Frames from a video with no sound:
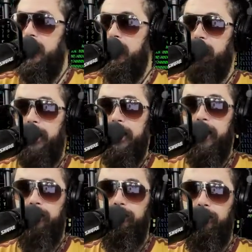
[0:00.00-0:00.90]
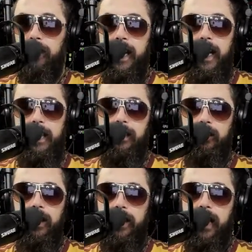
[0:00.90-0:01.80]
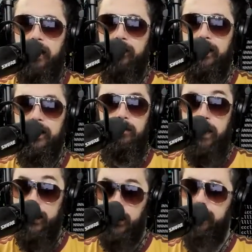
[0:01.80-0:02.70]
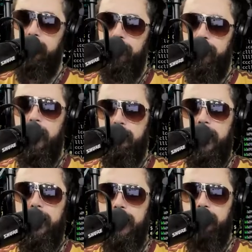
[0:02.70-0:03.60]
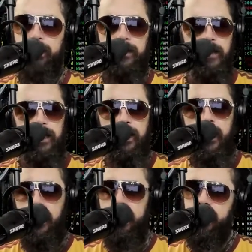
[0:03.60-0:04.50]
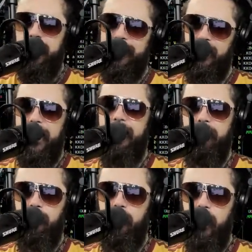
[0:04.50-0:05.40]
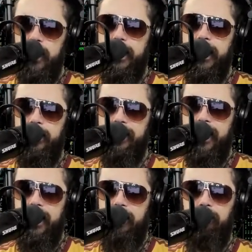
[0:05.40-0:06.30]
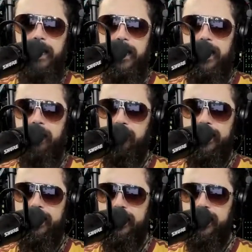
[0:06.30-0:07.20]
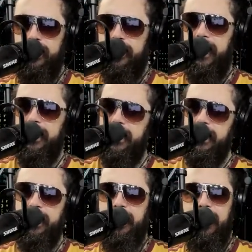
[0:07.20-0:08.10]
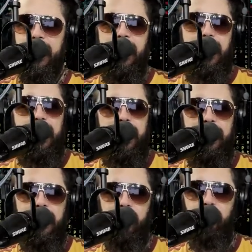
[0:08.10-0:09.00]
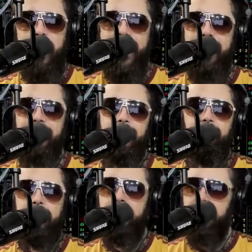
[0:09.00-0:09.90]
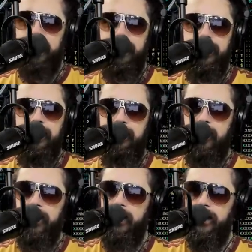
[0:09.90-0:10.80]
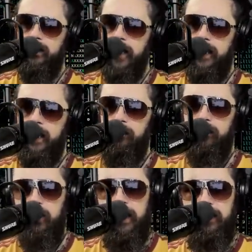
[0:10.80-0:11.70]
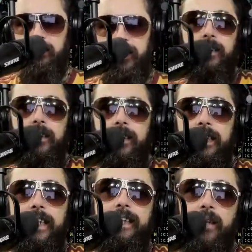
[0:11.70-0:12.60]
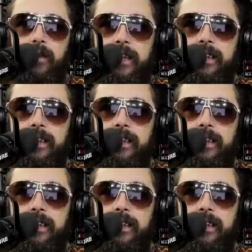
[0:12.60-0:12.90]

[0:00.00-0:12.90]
But yeah, I don't like having especially food on my hands. But dirt's okay if I'm working outside. But if it starts getting cakey and like wet or something, got to get it cleaned right away. Dry it up, go back to work. It takes 7 years